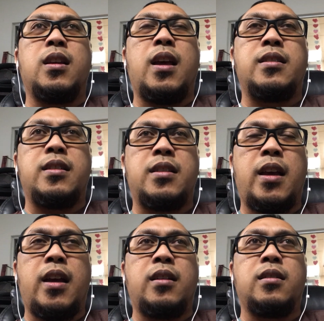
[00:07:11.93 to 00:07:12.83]
as a
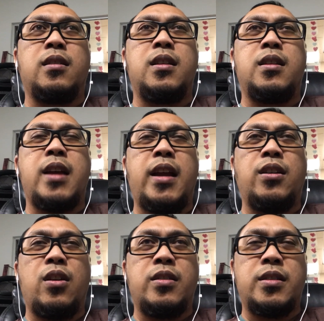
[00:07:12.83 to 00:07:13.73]
tech, the
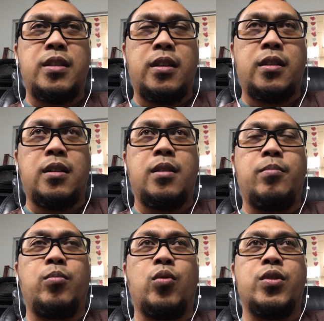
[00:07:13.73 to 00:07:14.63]
diagnostic
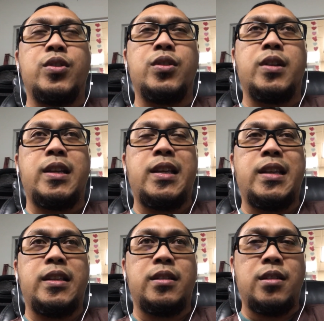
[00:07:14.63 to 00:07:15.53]
portion
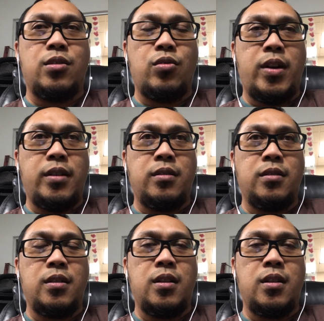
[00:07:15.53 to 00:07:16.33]
is threatened.